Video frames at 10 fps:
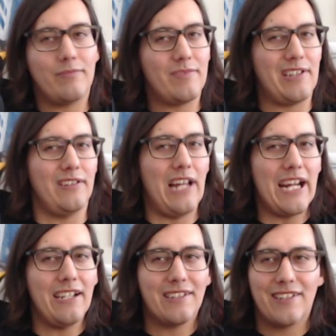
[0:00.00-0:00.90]

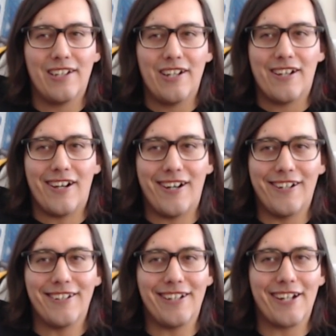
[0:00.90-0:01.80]
light.
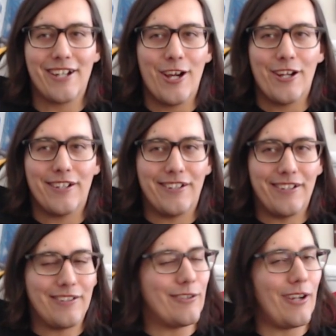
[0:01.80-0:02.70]
Uh, like,
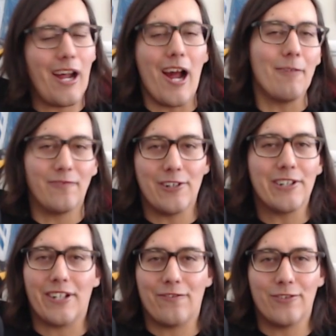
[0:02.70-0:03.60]
I'm very
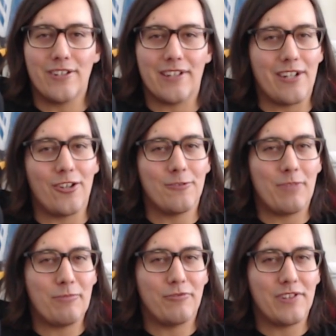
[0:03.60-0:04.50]
different than other
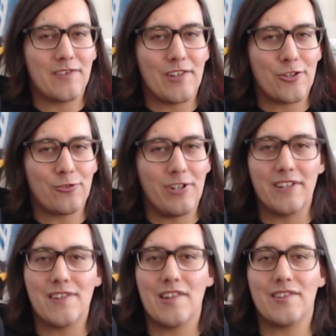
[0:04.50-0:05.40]
people in this industry, and
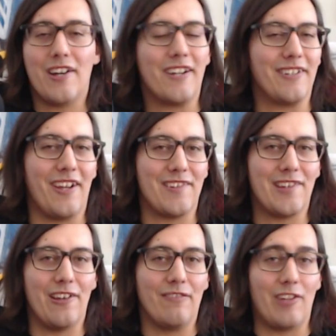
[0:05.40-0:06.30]
this is not a, a
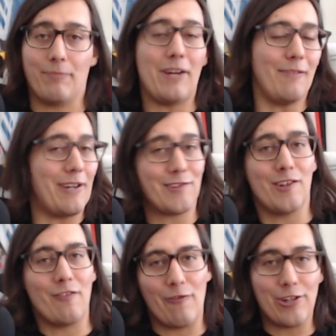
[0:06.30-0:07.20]
sale of, like, buy my stuff
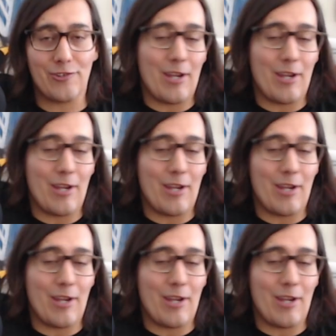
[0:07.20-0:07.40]
over theirs.